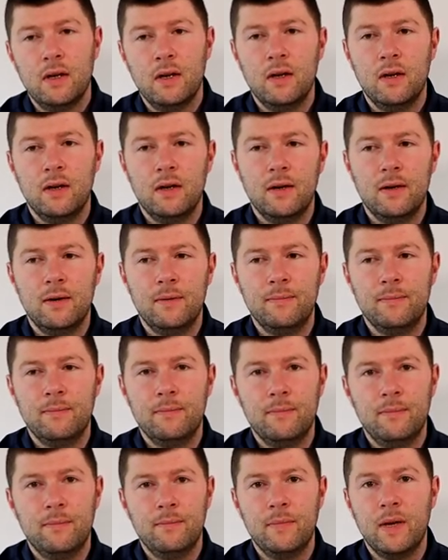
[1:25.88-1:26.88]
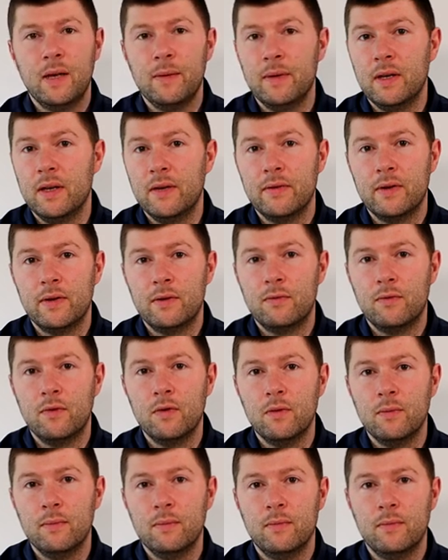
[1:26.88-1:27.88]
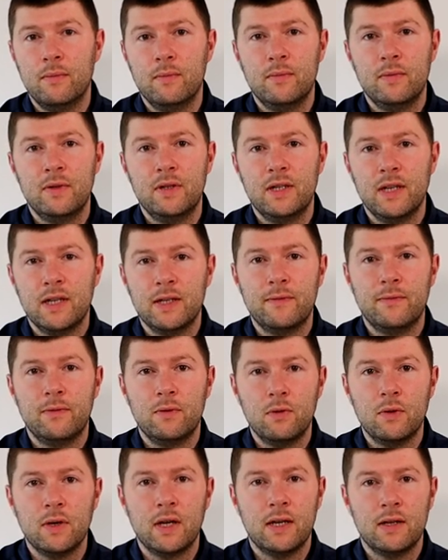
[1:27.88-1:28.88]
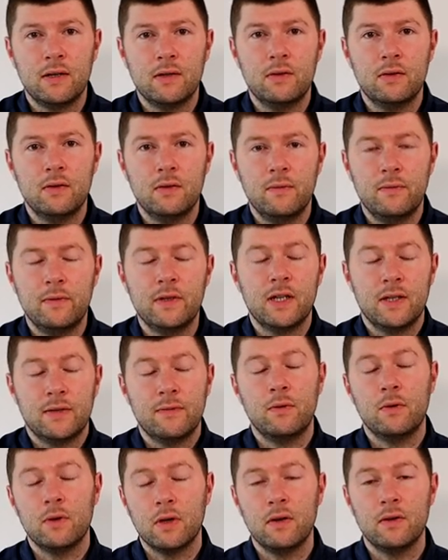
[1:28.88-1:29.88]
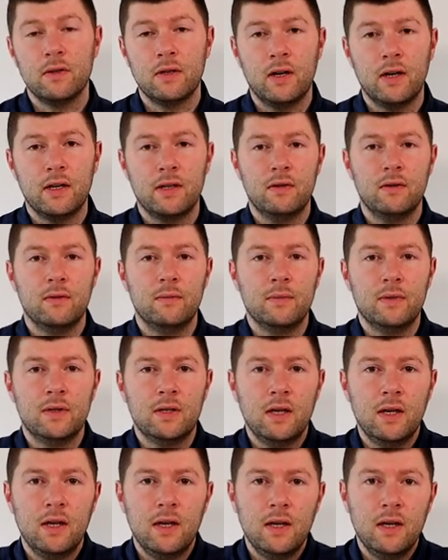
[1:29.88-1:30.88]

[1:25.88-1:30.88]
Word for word: um, maybe even a room just for that just for those items